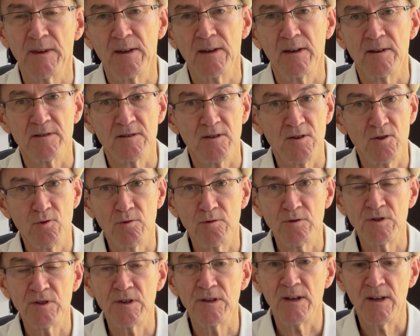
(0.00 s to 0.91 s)
So
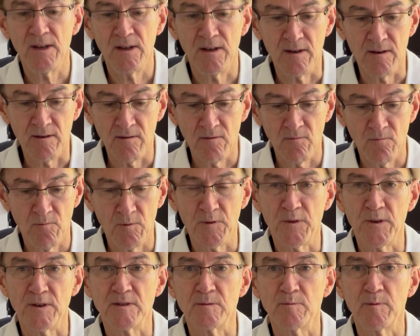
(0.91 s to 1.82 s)
caution here
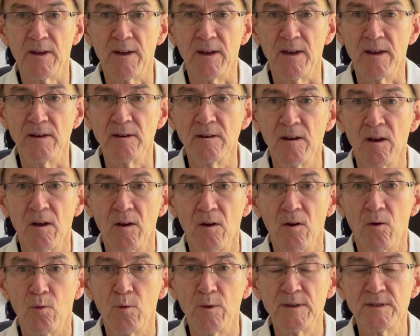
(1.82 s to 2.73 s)
with this plane,
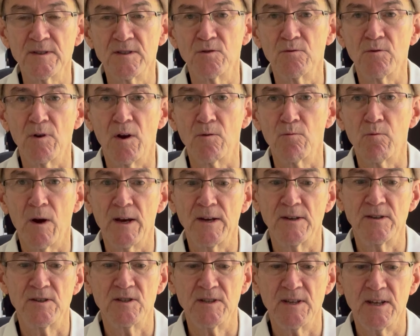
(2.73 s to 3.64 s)
always do a
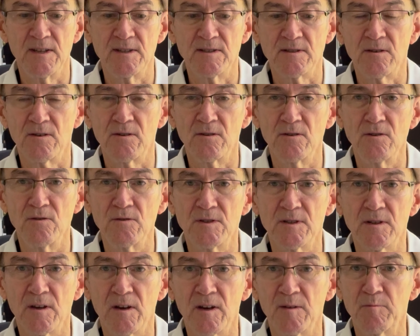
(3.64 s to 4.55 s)
range test on a new
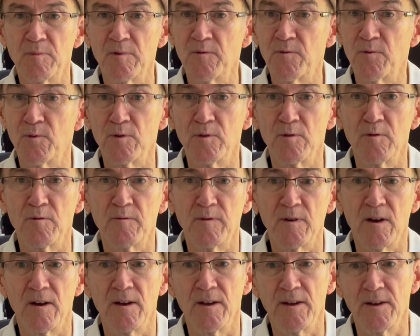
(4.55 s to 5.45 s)
site before you
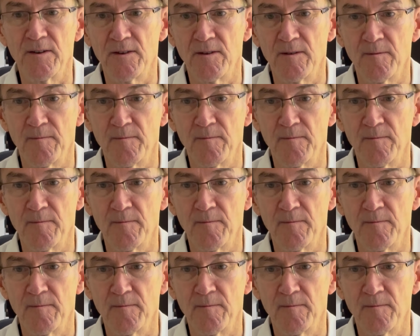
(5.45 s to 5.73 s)
fly it.